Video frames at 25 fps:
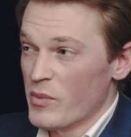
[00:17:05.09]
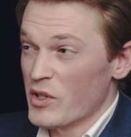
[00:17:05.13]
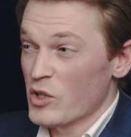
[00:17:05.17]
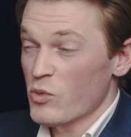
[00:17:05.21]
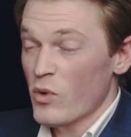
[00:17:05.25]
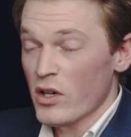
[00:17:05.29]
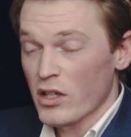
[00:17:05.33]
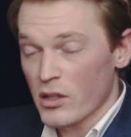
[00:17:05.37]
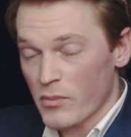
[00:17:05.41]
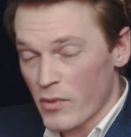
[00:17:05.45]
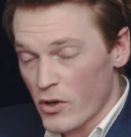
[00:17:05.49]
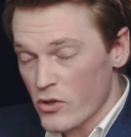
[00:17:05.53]
It's
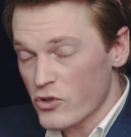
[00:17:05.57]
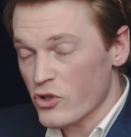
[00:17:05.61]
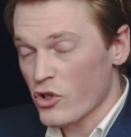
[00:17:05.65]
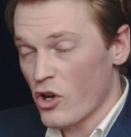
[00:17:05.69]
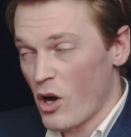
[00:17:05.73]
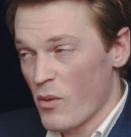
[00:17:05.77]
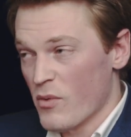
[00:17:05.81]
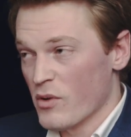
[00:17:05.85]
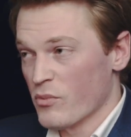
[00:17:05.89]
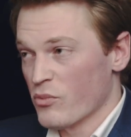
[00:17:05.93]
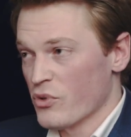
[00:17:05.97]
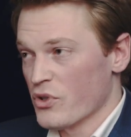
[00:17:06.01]
one of the most
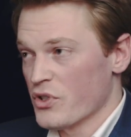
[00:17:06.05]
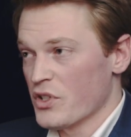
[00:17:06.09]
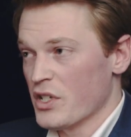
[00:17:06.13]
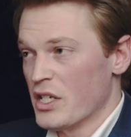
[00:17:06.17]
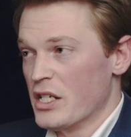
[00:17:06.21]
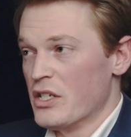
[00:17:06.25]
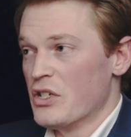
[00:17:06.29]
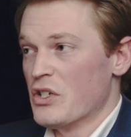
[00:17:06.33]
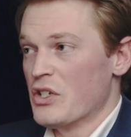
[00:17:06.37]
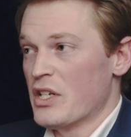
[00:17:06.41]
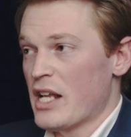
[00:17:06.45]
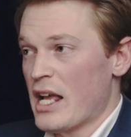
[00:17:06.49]
common
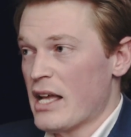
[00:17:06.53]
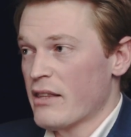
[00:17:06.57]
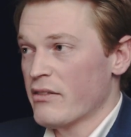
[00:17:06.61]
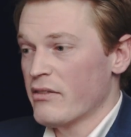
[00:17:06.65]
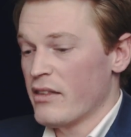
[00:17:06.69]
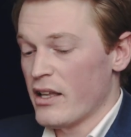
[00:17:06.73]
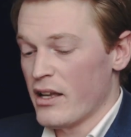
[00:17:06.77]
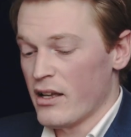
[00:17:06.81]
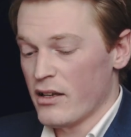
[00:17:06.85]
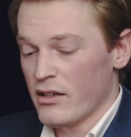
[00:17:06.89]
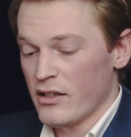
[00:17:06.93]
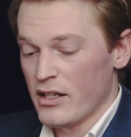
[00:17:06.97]
procedures out
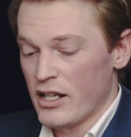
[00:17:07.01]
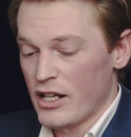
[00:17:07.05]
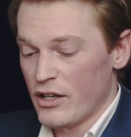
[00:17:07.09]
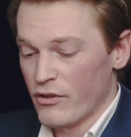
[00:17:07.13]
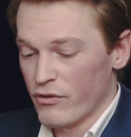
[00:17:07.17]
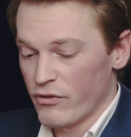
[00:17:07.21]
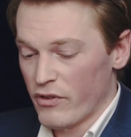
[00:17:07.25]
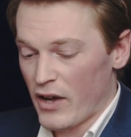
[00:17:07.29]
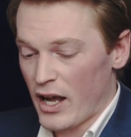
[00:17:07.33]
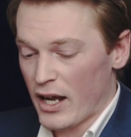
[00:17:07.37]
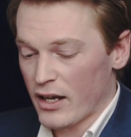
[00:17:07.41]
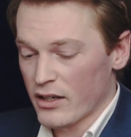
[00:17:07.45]
there, in
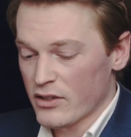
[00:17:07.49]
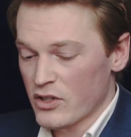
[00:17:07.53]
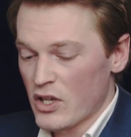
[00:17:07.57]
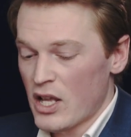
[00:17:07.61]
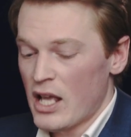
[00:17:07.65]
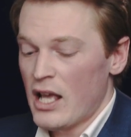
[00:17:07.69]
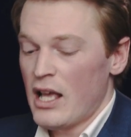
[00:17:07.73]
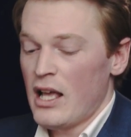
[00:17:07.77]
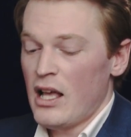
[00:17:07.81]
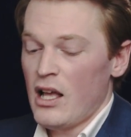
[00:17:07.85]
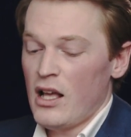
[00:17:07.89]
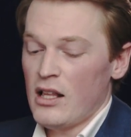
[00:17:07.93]
fact.
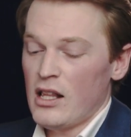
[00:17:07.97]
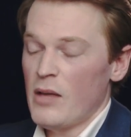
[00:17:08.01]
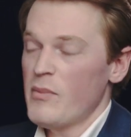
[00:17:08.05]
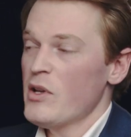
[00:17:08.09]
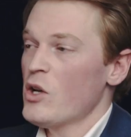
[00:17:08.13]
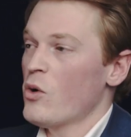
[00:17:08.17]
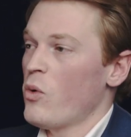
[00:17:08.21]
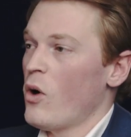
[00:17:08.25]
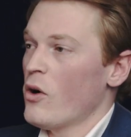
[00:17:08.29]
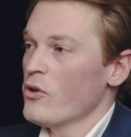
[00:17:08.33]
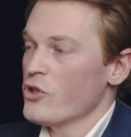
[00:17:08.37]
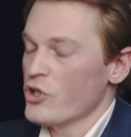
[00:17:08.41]
Let me
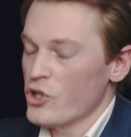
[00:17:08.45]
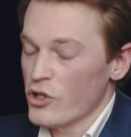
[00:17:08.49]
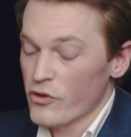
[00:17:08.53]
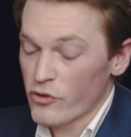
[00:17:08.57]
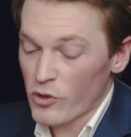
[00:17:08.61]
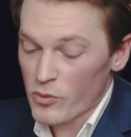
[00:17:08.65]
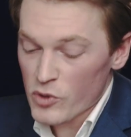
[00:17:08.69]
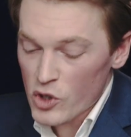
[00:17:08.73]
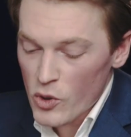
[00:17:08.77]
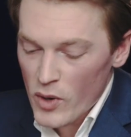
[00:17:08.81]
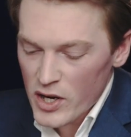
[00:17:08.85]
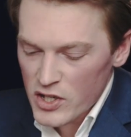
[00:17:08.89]
quote to you
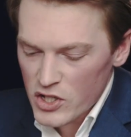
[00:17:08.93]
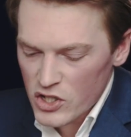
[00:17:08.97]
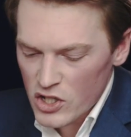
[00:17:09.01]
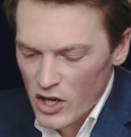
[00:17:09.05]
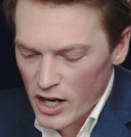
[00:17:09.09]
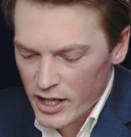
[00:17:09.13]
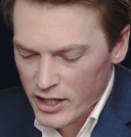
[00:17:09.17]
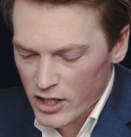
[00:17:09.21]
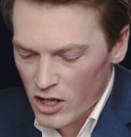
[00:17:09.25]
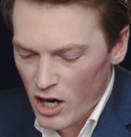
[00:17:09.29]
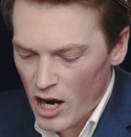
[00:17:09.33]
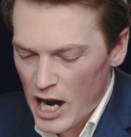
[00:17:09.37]
from US
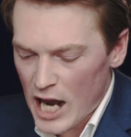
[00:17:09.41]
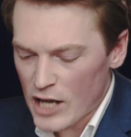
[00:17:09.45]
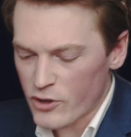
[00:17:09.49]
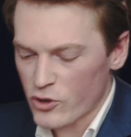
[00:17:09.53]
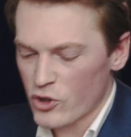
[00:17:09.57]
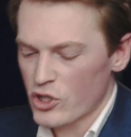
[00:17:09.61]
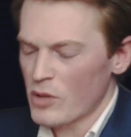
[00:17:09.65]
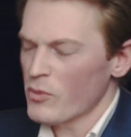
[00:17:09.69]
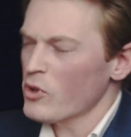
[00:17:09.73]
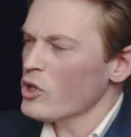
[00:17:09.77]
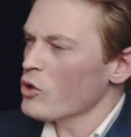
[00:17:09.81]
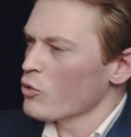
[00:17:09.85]

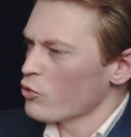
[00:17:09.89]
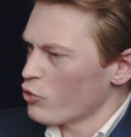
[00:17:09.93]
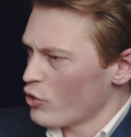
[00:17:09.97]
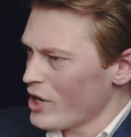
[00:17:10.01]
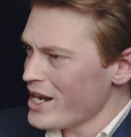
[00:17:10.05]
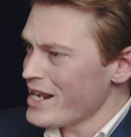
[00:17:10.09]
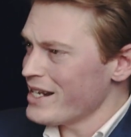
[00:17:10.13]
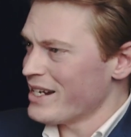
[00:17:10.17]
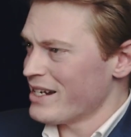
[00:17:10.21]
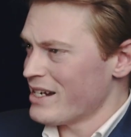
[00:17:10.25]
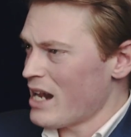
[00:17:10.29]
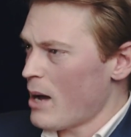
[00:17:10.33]
psychiatrists. I'm going to
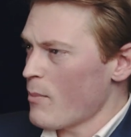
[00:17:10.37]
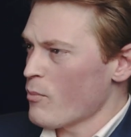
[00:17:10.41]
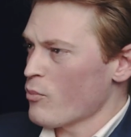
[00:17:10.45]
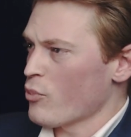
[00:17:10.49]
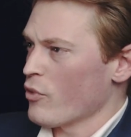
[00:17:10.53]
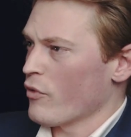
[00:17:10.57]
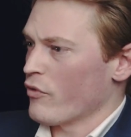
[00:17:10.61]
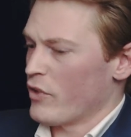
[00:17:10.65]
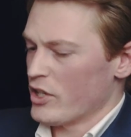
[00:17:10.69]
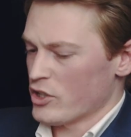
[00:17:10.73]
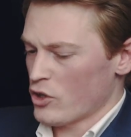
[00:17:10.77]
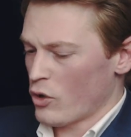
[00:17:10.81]
read a
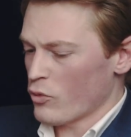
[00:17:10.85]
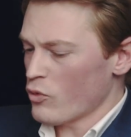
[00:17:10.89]
number of things.